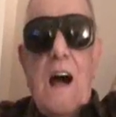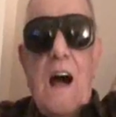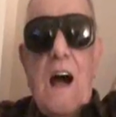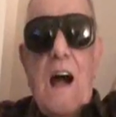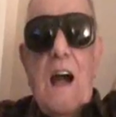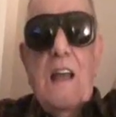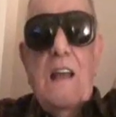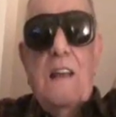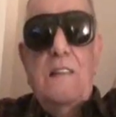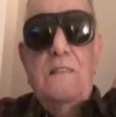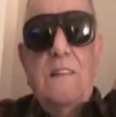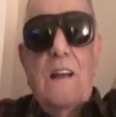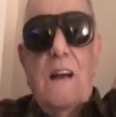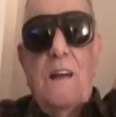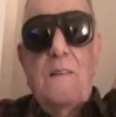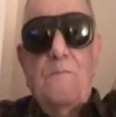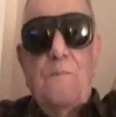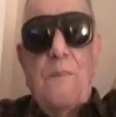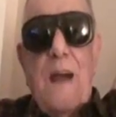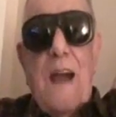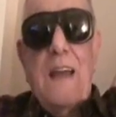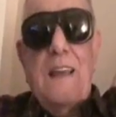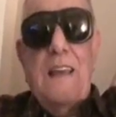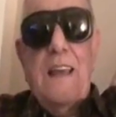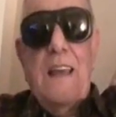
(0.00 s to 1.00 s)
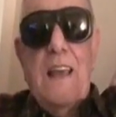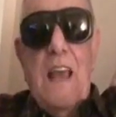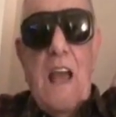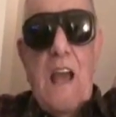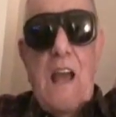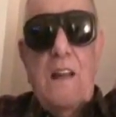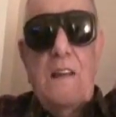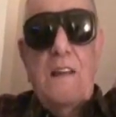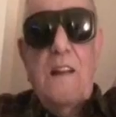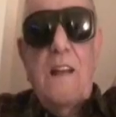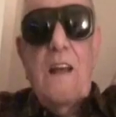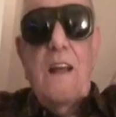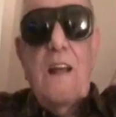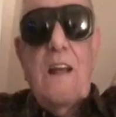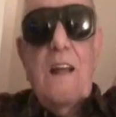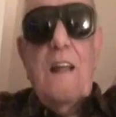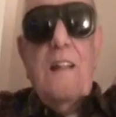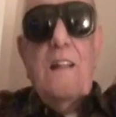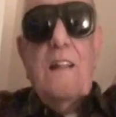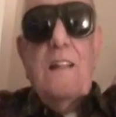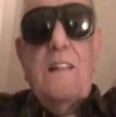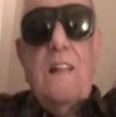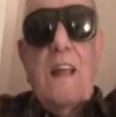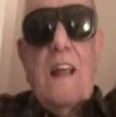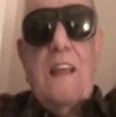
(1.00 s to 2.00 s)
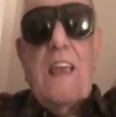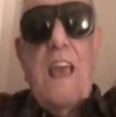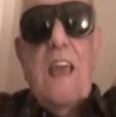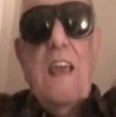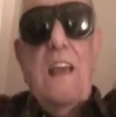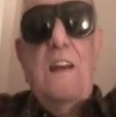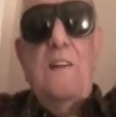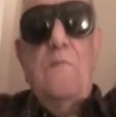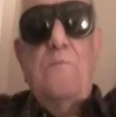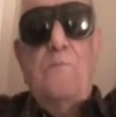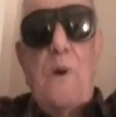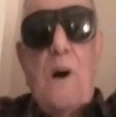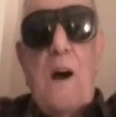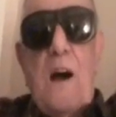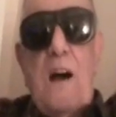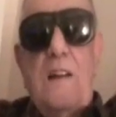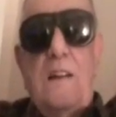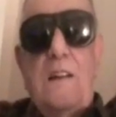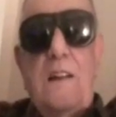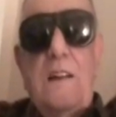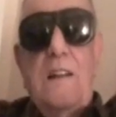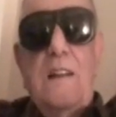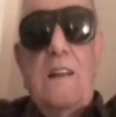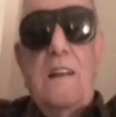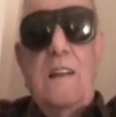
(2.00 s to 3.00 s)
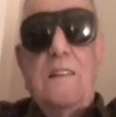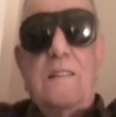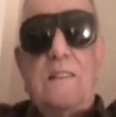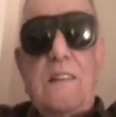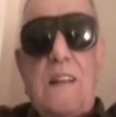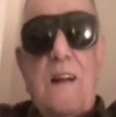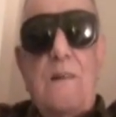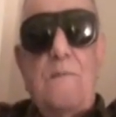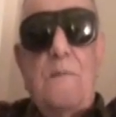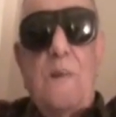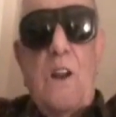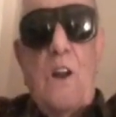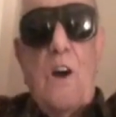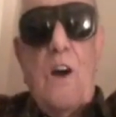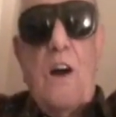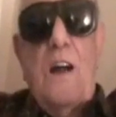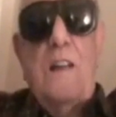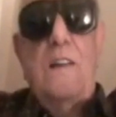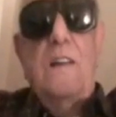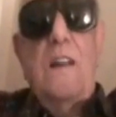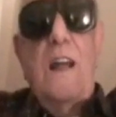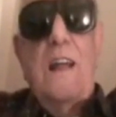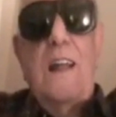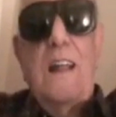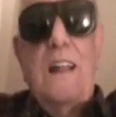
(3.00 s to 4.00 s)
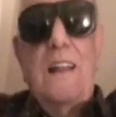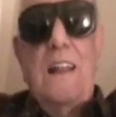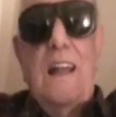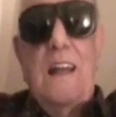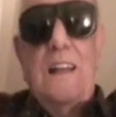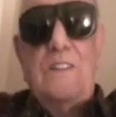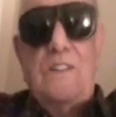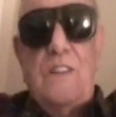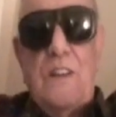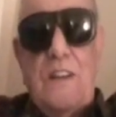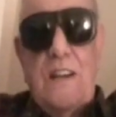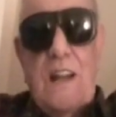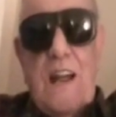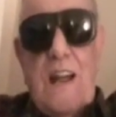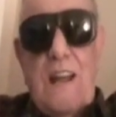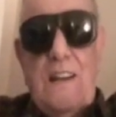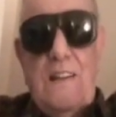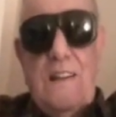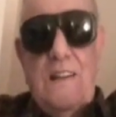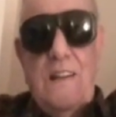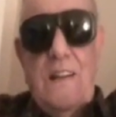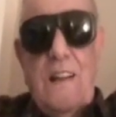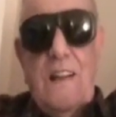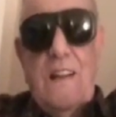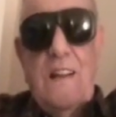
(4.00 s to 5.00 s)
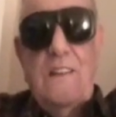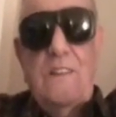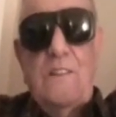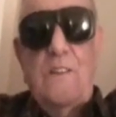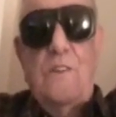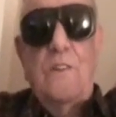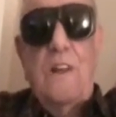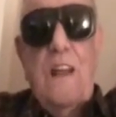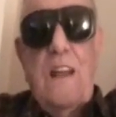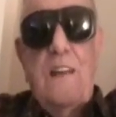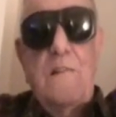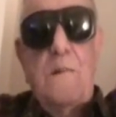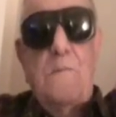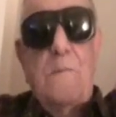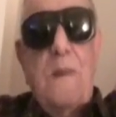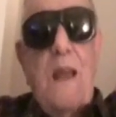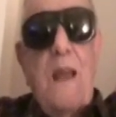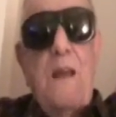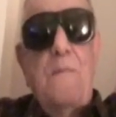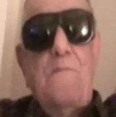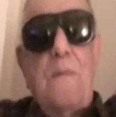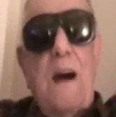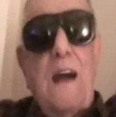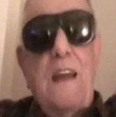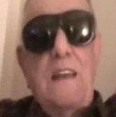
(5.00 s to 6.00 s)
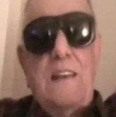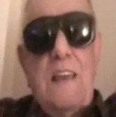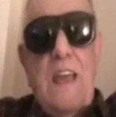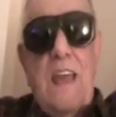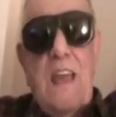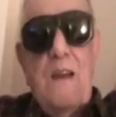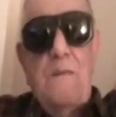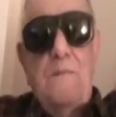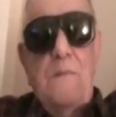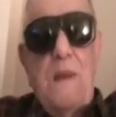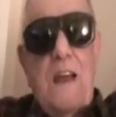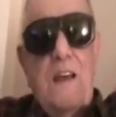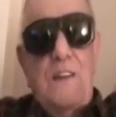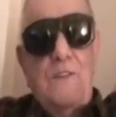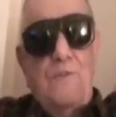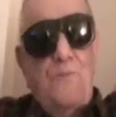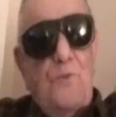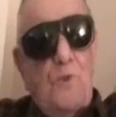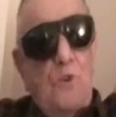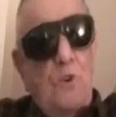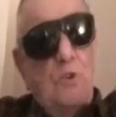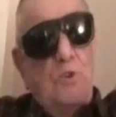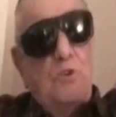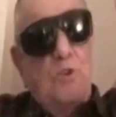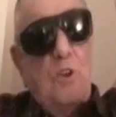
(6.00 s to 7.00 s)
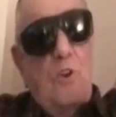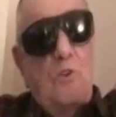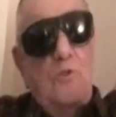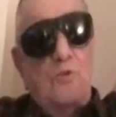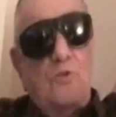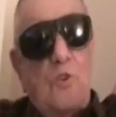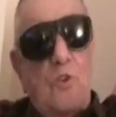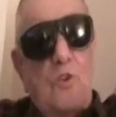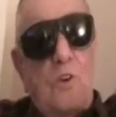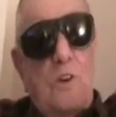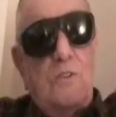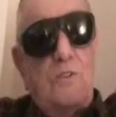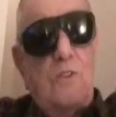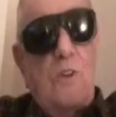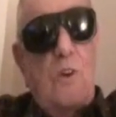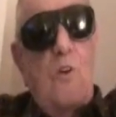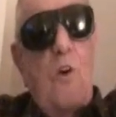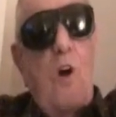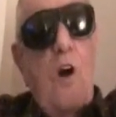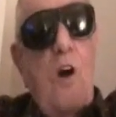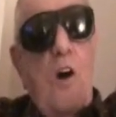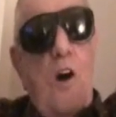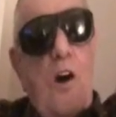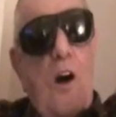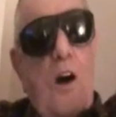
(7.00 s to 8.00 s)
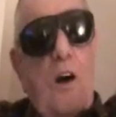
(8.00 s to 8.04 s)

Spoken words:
Hi, back again. The King of Pot is coming on election night. You'll hear him. And Mike Cam has 4 shows going, so